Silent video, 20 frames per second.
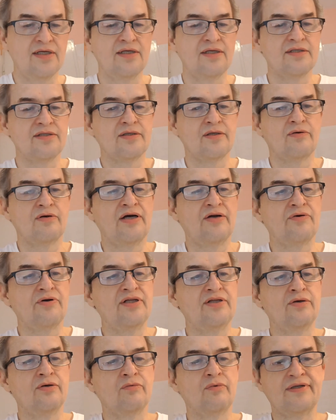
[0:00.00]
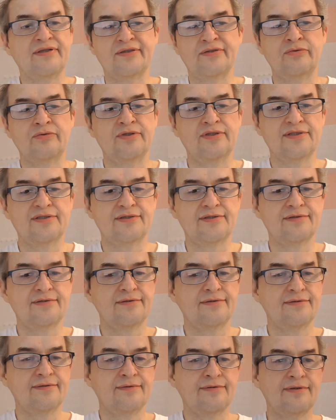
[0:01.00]
So I really don't want to do this.
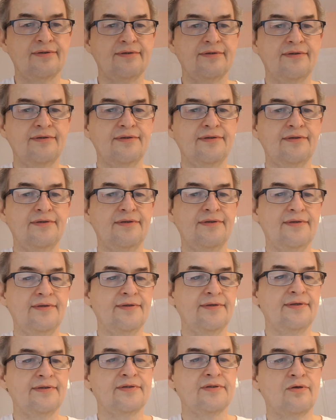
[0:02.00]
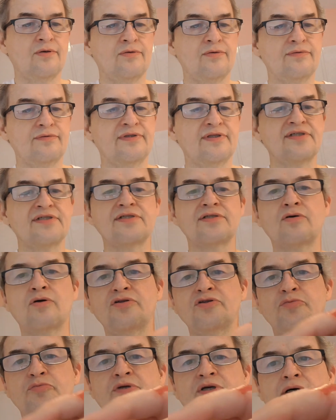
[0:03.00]
Yeah. So this is
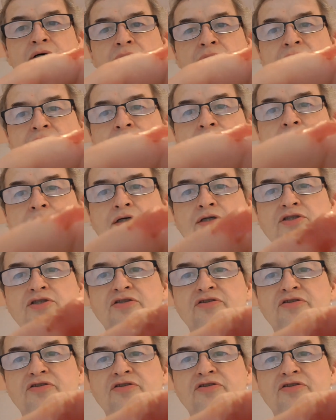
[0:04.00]
going to be a large